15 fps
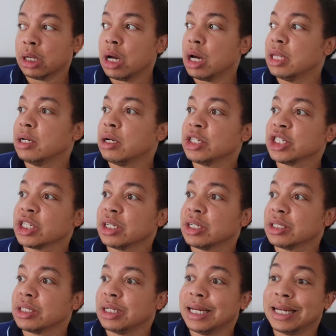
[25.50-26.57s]
and then
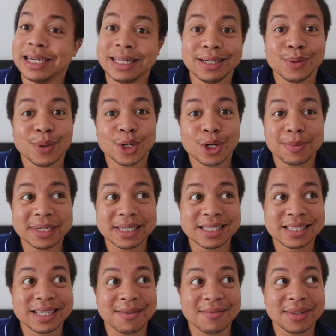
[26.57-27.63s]
Oscar today woke up at
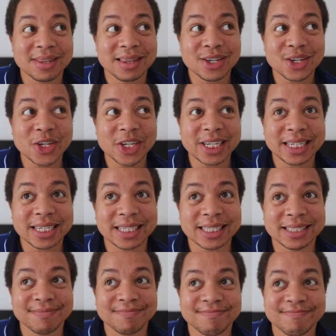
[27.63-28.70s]

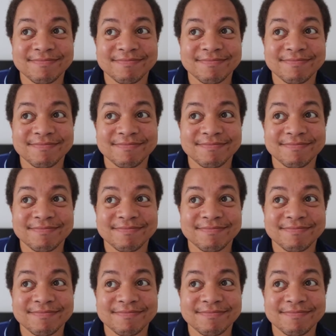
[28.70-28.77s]
7.30